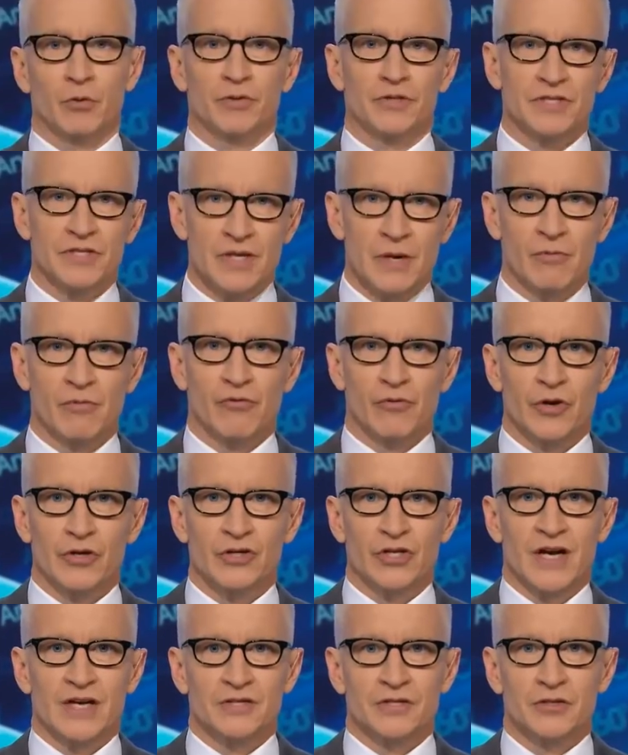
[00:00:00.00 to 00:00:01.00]
only some of
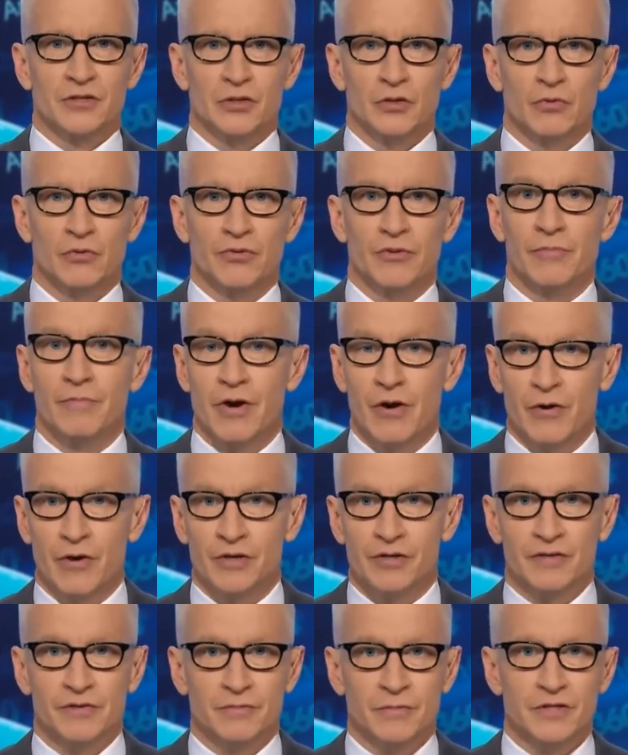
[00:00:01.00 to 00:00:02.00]
which has to do with the
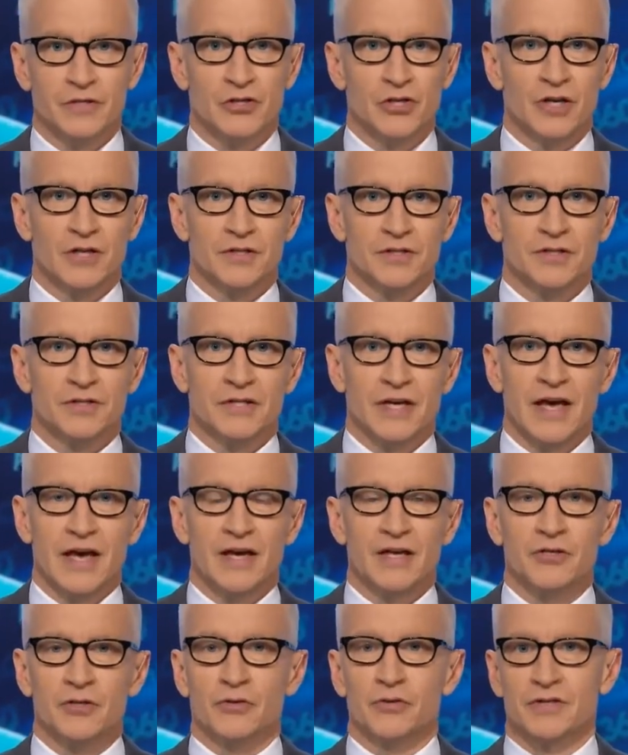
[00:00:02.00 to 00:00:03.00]
merits of Ms. Johnson's
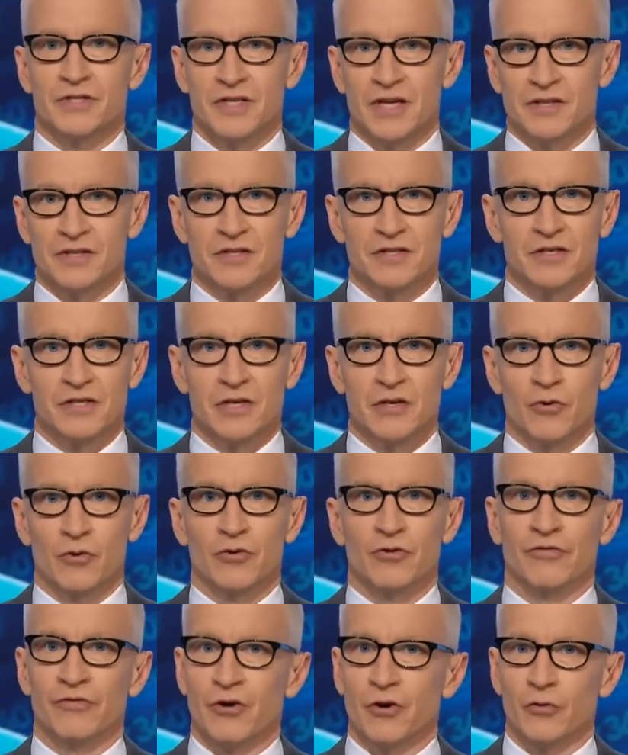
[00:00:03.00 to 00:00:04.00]
case, her sentencing, or
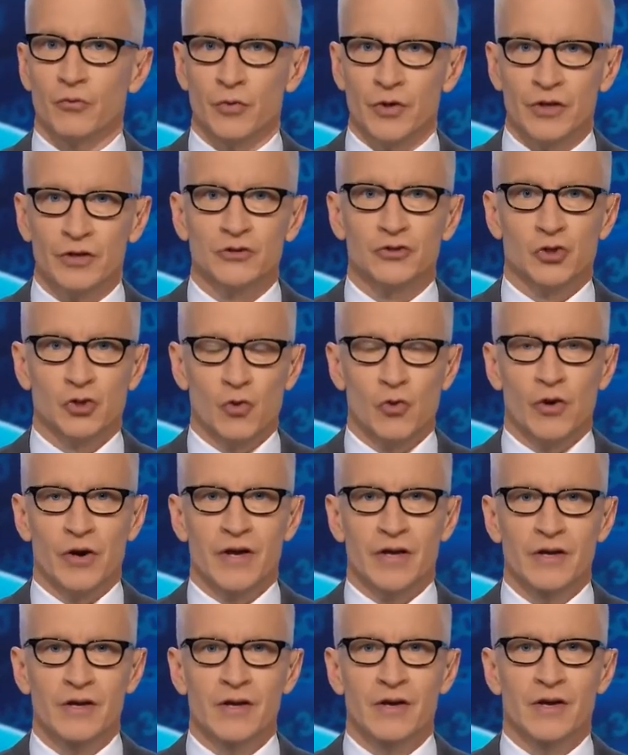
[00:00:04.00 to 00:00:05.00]
the very real
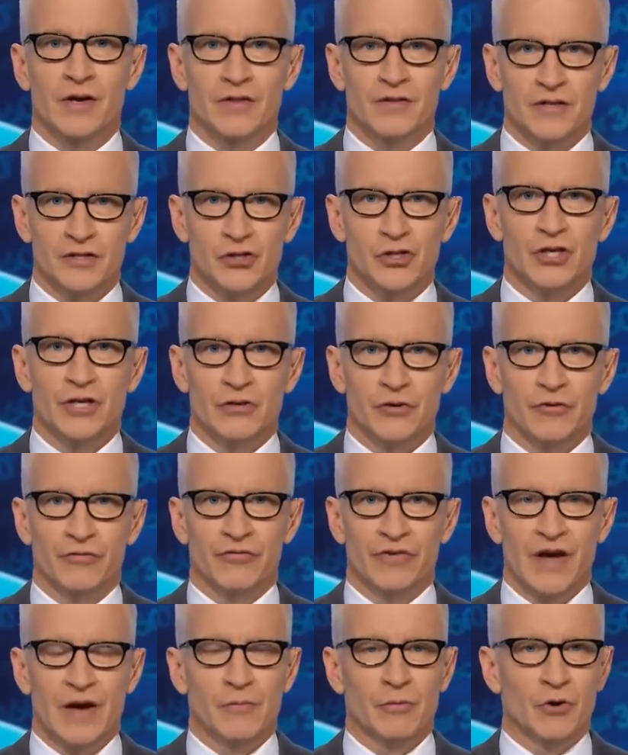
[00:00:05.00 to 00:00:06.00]
joy that she and her
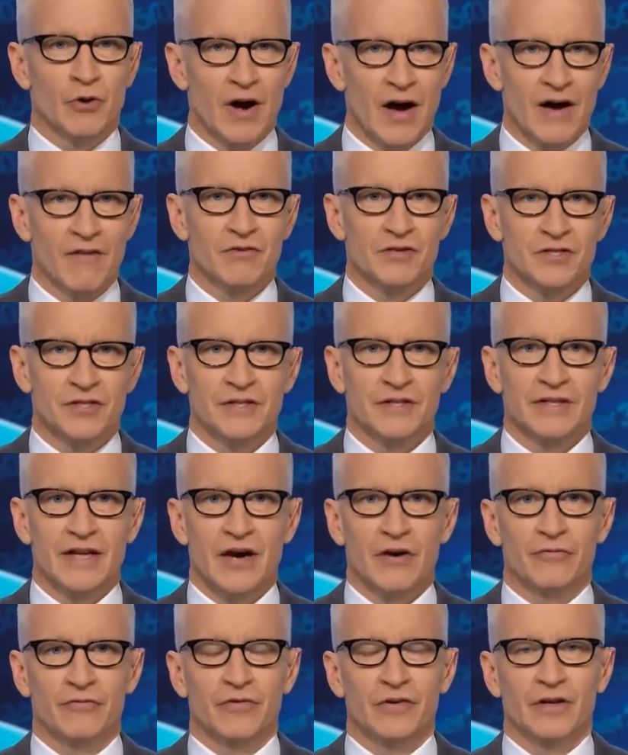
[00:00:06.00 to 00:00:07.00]
family are obviously
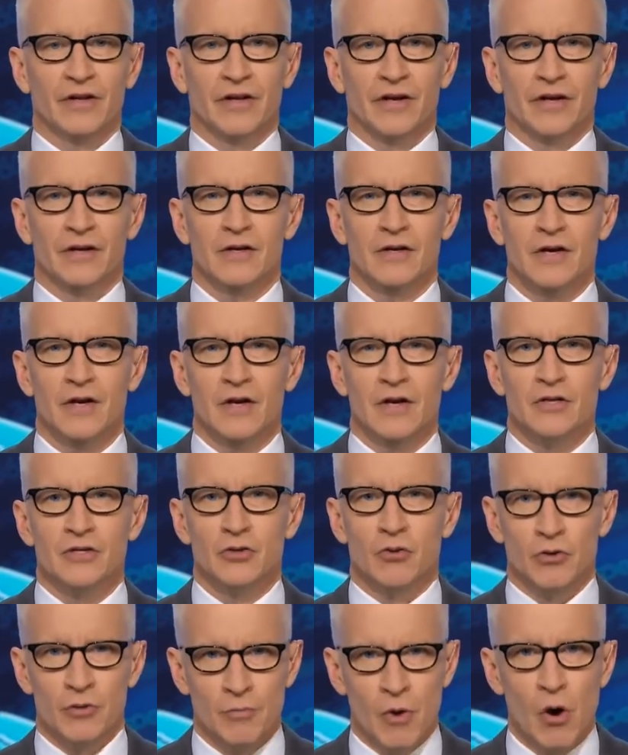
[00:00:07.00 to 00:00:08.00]
now feeling.
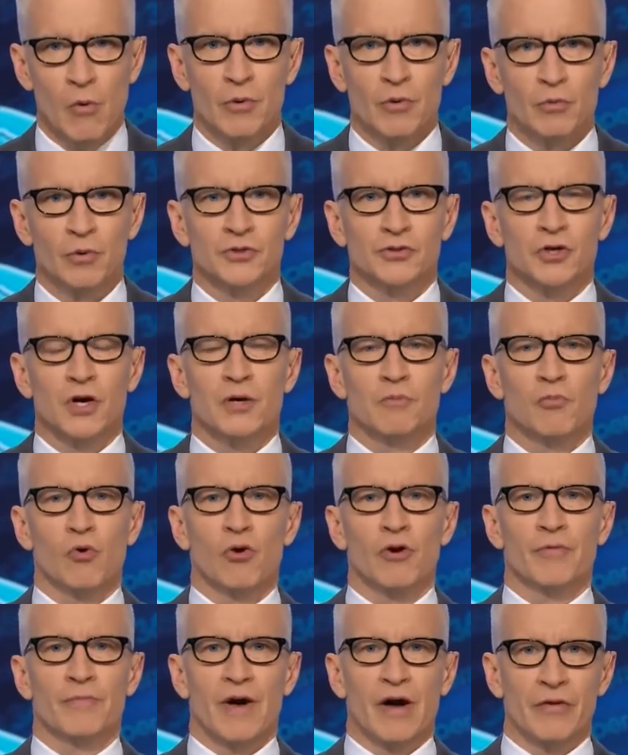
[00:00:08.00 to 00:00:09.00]
So in a moment, we'll talk
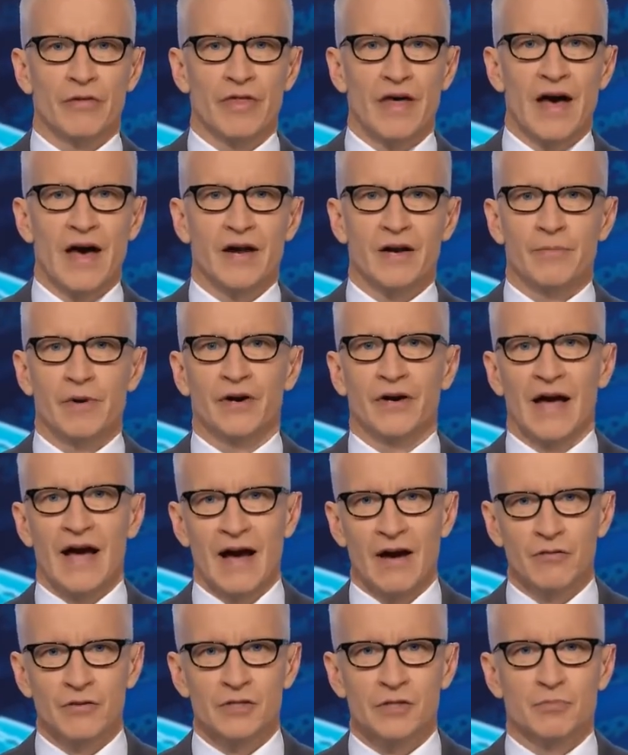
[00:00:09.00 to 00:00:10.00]
more about that, about
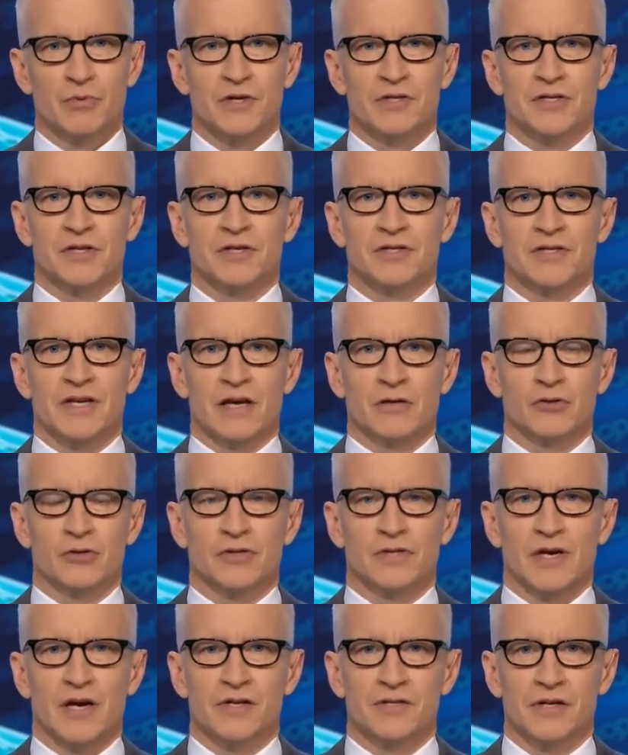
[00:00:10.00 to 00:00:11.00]
how this president is
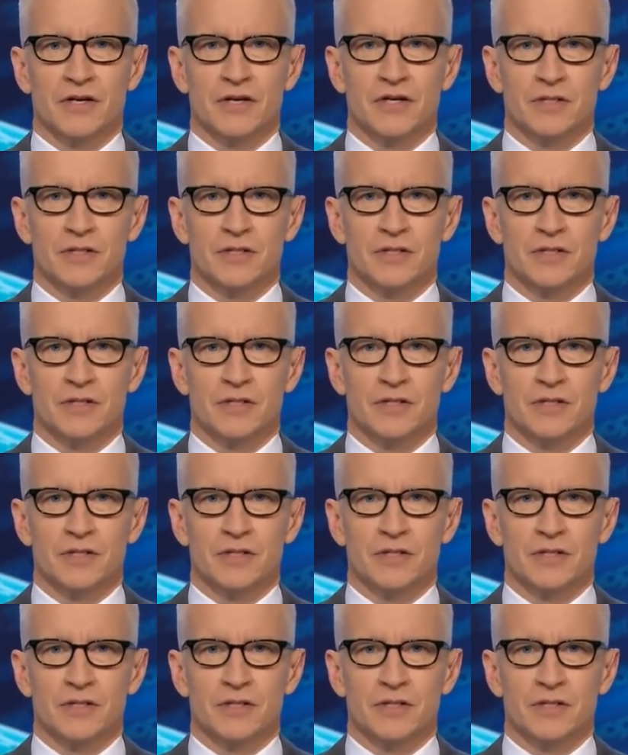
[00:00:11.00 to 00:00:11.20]
exercising